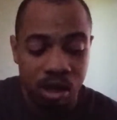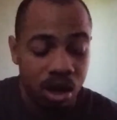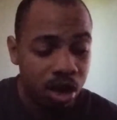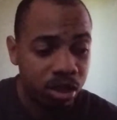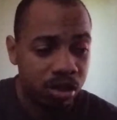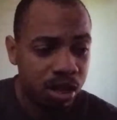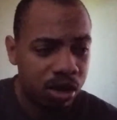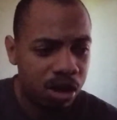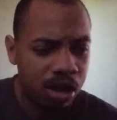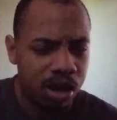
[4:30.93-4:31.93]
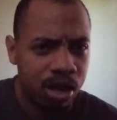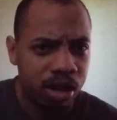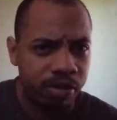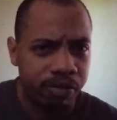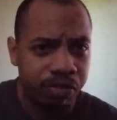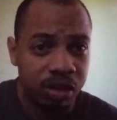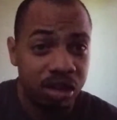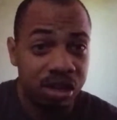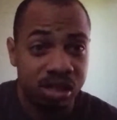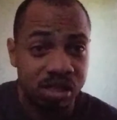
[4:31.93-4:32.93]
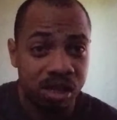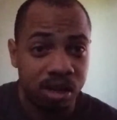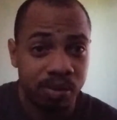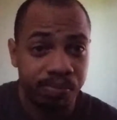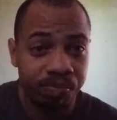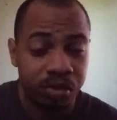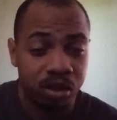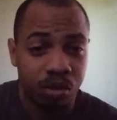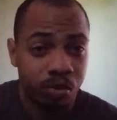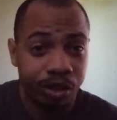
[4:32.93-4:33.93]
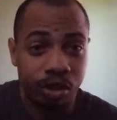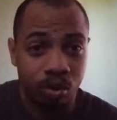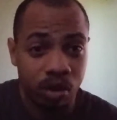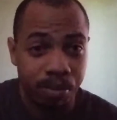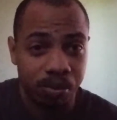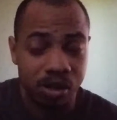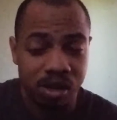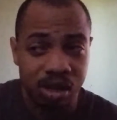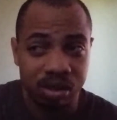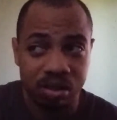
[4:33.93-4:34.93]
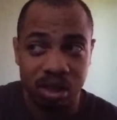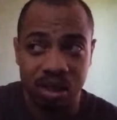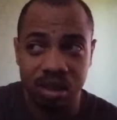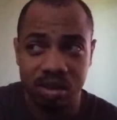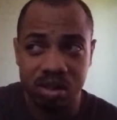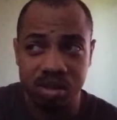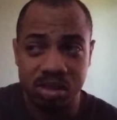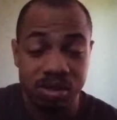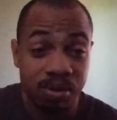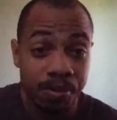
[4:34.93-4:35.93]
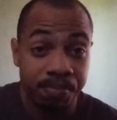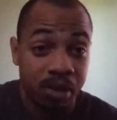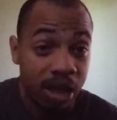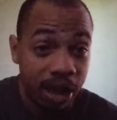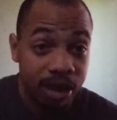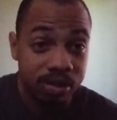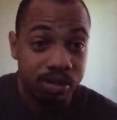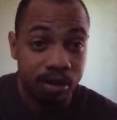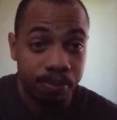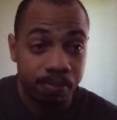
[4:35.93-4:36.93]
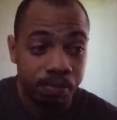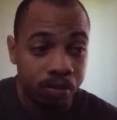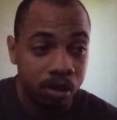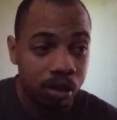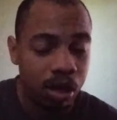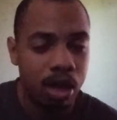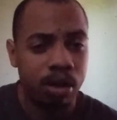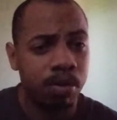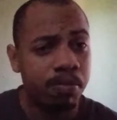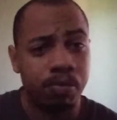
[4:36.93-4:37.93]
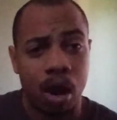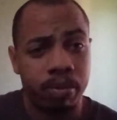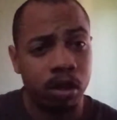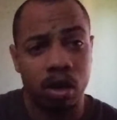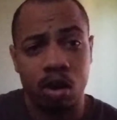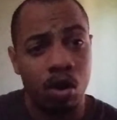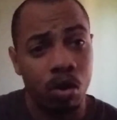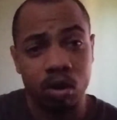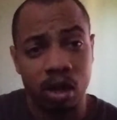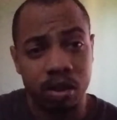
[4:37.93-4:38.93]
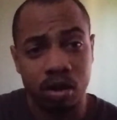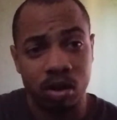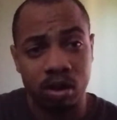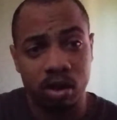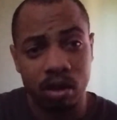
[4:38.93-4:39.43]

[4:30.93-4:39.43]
other than Vanitas and the Riku replica, and then there's Ansem, and probably a whole other